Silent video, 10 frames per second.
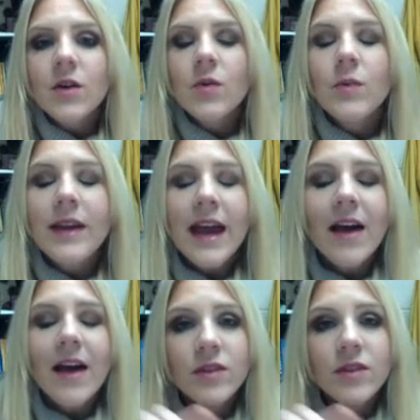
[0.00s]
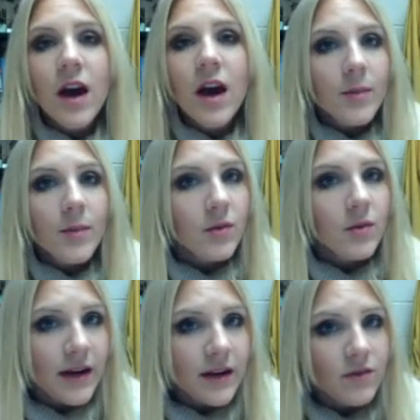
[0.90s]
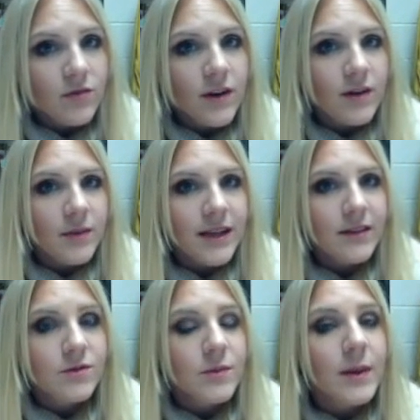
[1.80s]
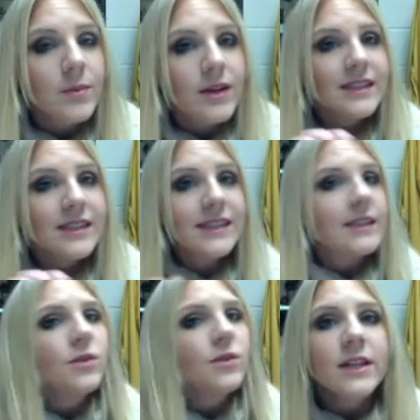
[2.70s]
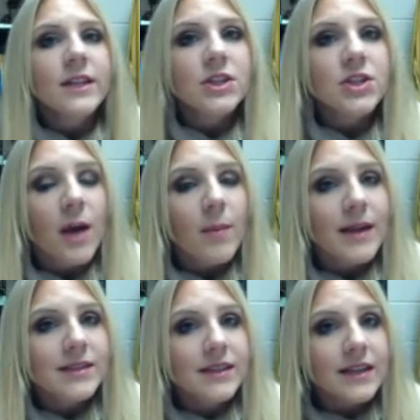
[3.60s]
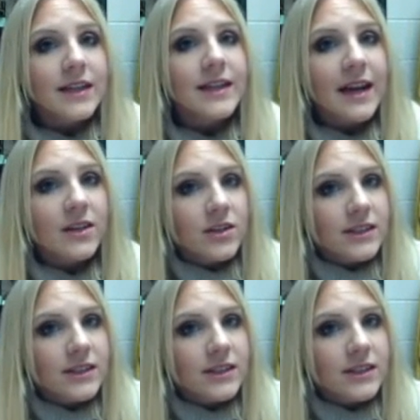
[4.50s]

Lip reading: we have the comma right in front because remember, it's still doing its job as a connector.